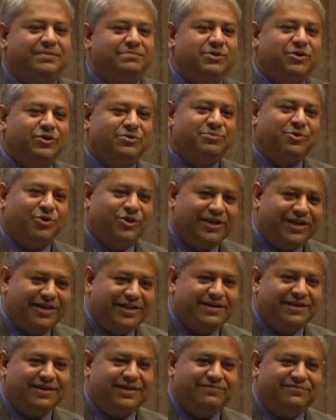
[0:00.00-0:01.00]
Good
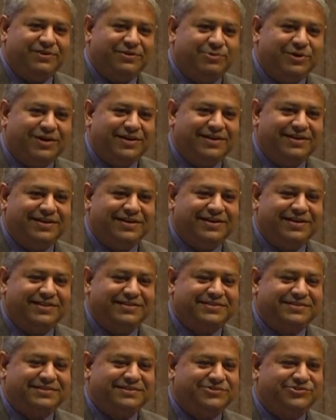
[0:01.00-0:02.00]
morning, everyone.
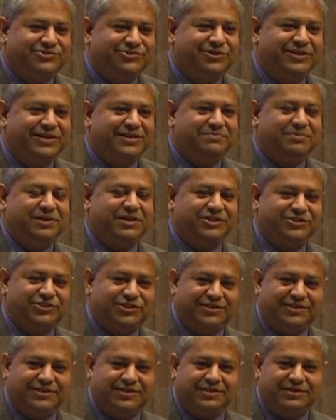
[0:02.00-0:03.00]
It's truly a
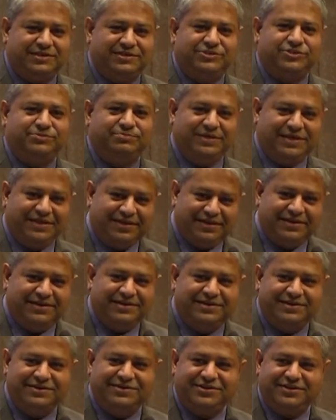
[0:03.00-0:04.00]
pleasure to be
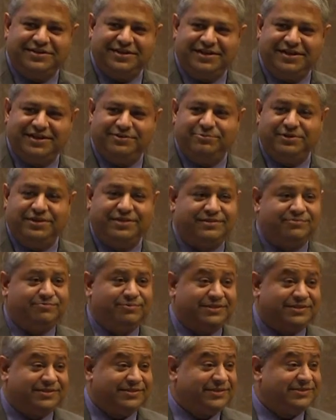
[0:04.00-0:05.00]
here today
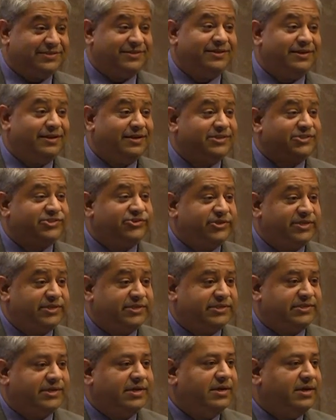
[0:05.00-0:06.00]
with such an
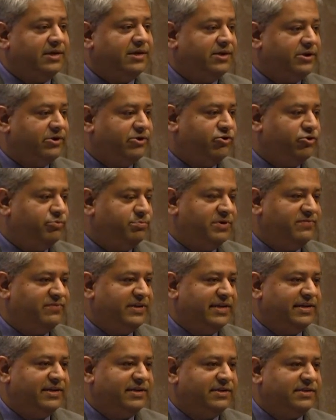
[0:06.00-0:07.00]
illustrious group of
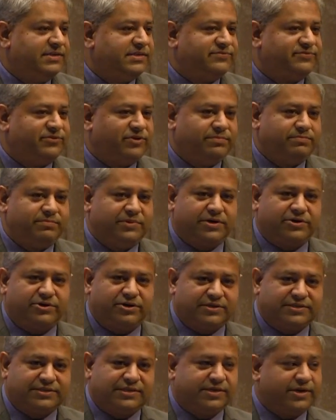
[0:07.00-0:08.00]
leaders from
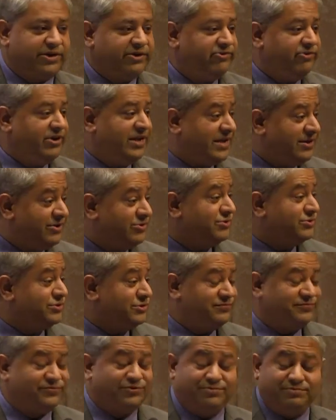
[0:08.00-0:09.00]
across the country and
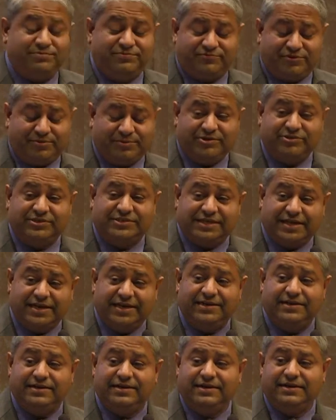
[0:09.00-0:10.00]
also from
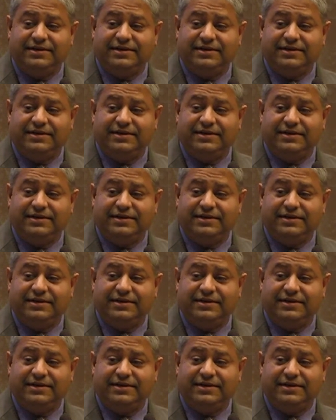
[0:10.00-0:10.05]
outside